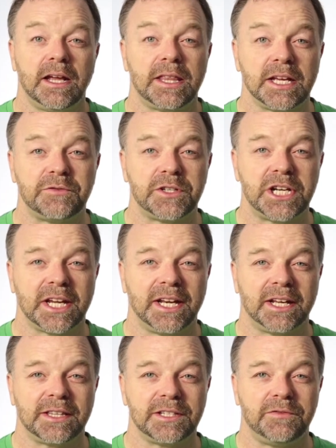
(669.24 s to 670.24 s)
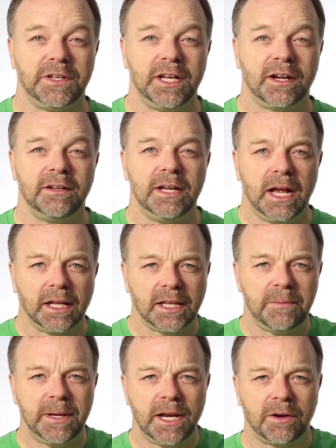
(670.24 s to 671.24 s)
Thanks for checking out this video.
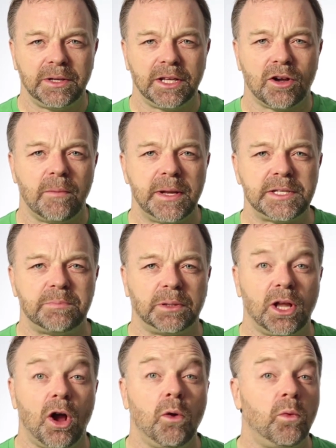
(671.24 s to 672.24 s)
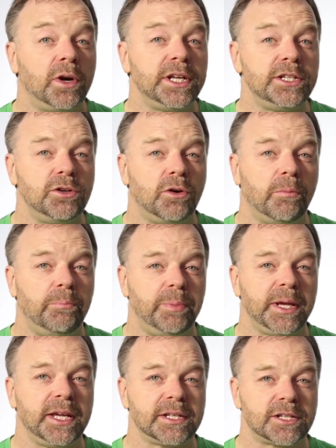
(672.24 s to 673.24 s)
Let me know in the comments below, what is your
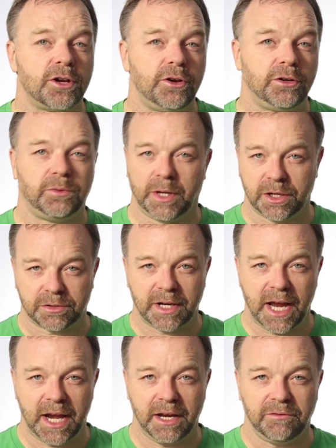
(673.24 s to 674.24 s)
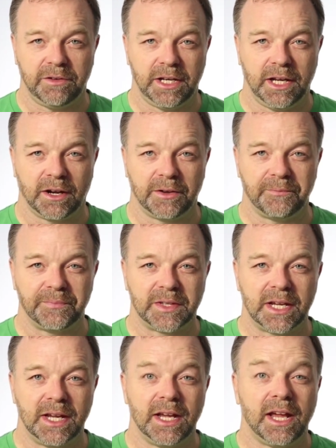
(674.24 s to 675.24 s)
biggest hurdle when creating video?
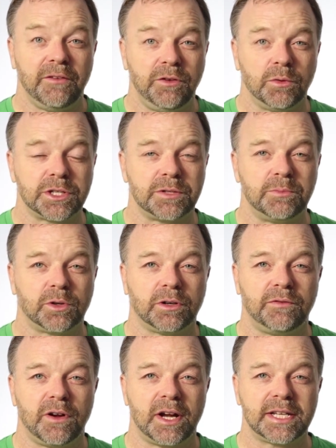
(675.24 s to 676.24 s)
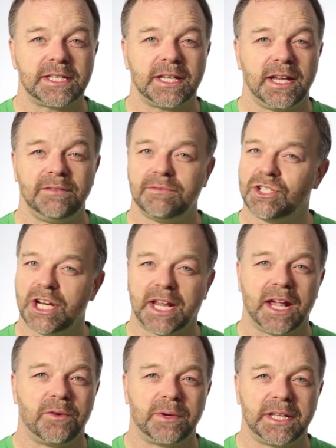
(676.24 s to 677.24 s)
If you want some more advice, then check
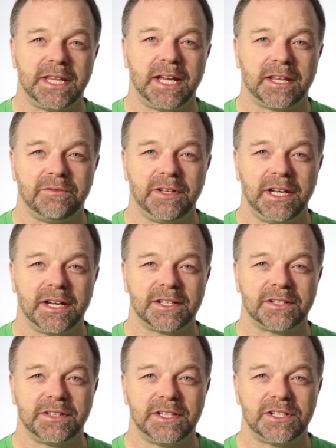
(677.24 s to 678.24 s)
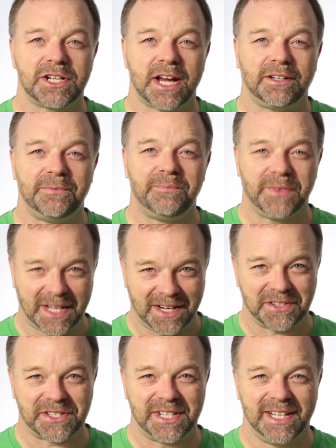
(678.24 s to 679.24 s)
out one of the other videos on this channel and
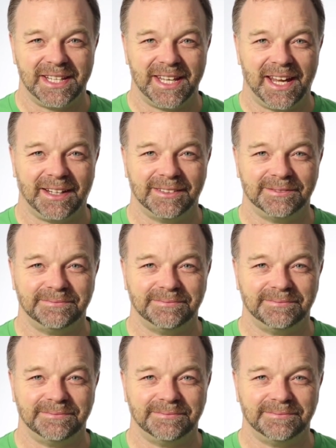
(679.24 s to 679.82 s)
I'll see you there.